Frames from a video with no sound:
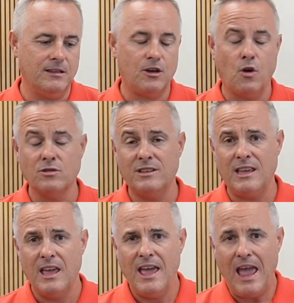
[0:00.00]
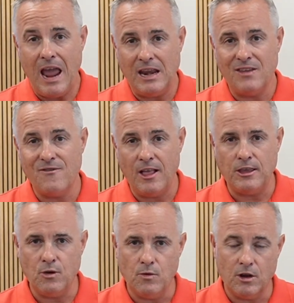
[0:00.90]
They're constantly adding
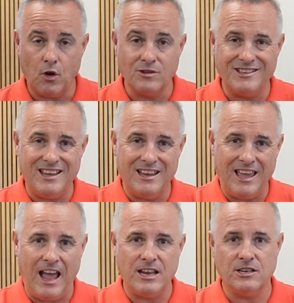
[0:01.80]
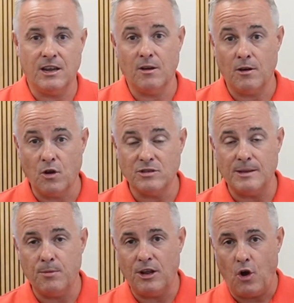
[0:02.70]
value and constantly engaging and
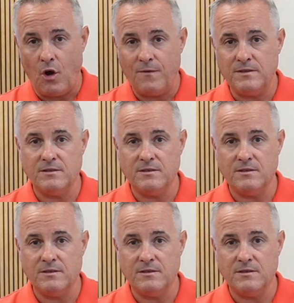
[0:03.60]
constantly putting offers